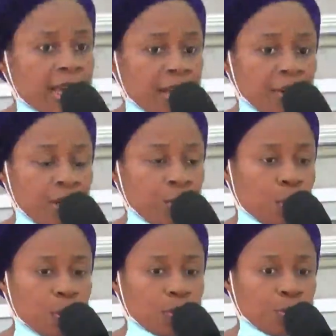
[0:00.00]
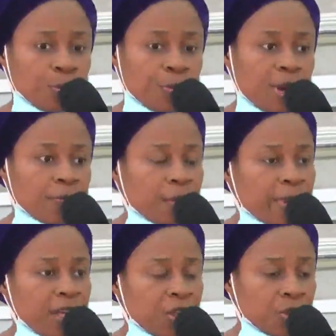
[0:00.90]
I really want to pray for
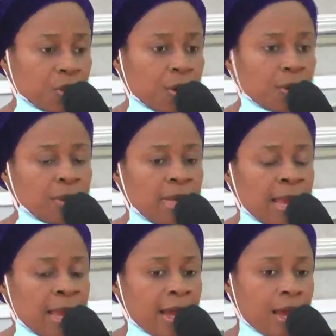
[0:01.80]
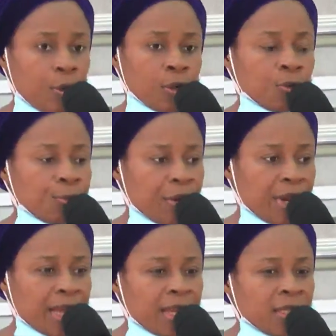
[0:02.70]
my Gio. I want to
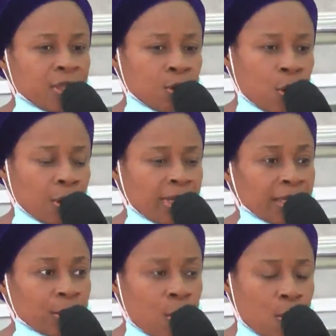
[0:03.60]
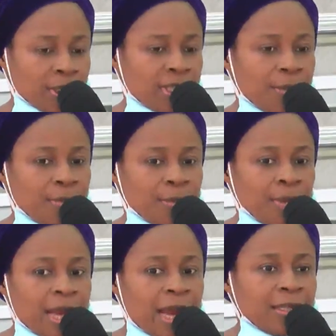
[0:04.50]
pray that this God that called him
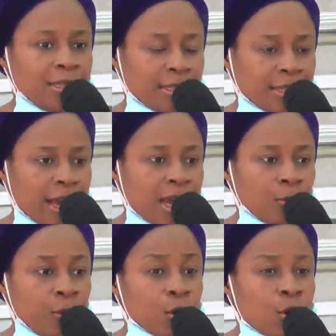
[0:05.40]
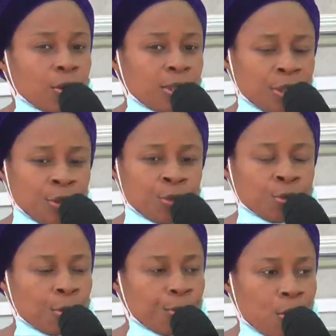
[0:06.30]
at this time will continue
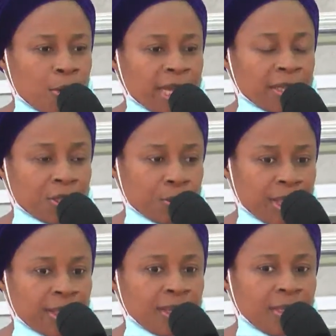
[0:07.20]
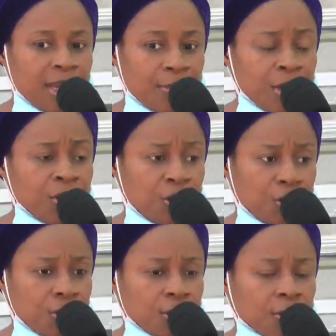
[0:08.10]
to uphold and strengthen him in
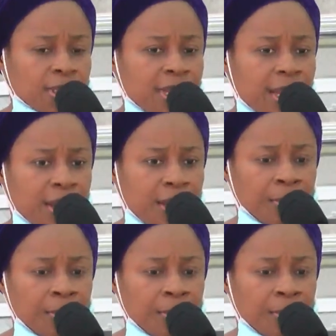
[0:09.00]
Jesus' name.